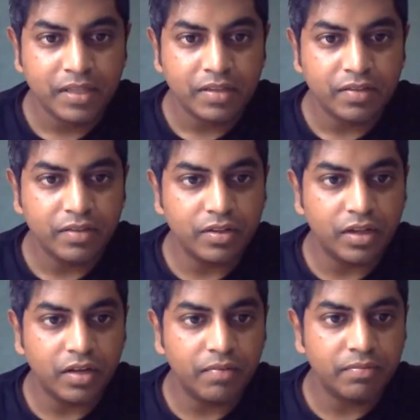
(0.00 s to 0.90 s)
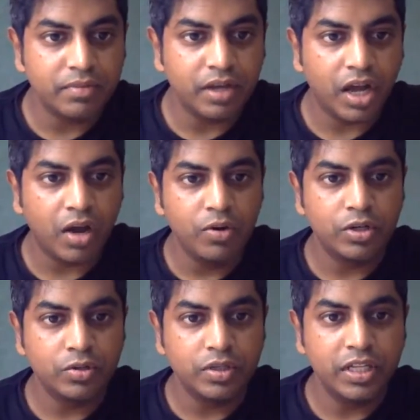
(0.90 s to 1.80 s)

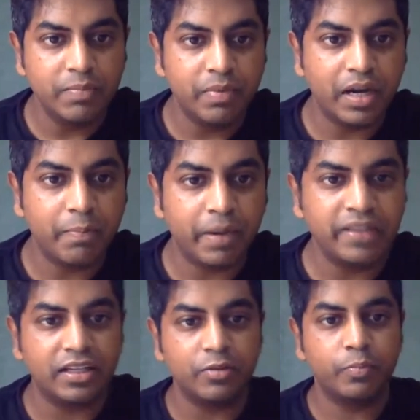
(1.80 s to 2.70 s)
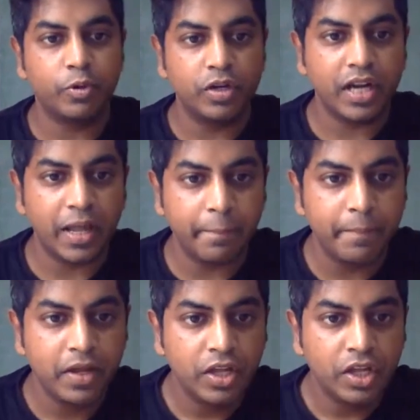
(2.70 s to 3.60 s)
to debug Python program?
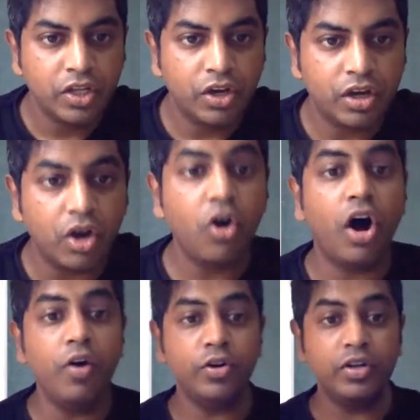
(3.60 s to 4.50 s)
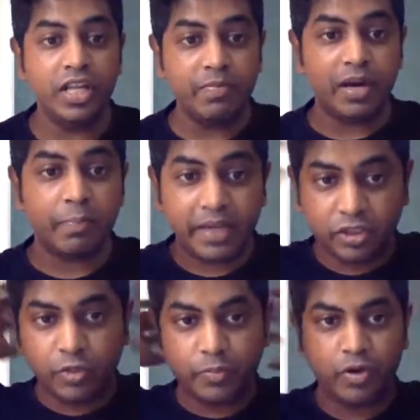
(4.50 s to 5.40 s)
How to debug
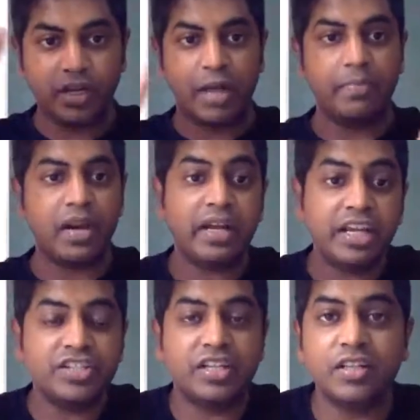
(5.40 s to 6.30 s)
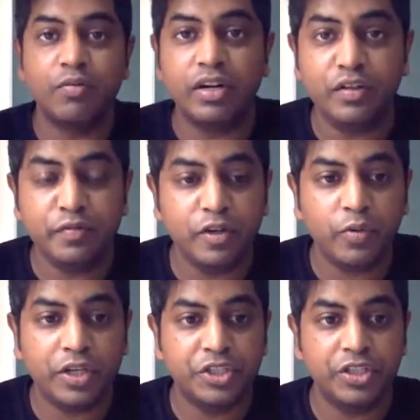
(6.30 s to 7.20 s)
Python program? Rakesh, that's a wonderful
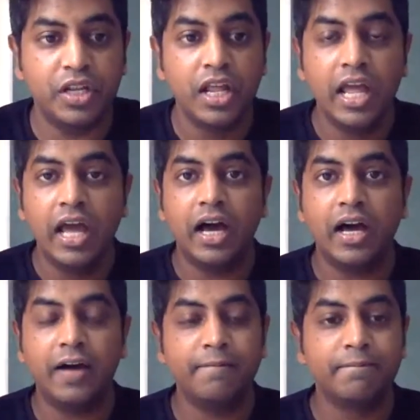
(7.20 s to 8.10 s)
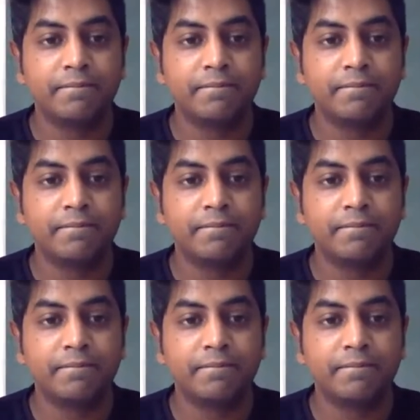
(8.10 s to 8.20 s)
question. My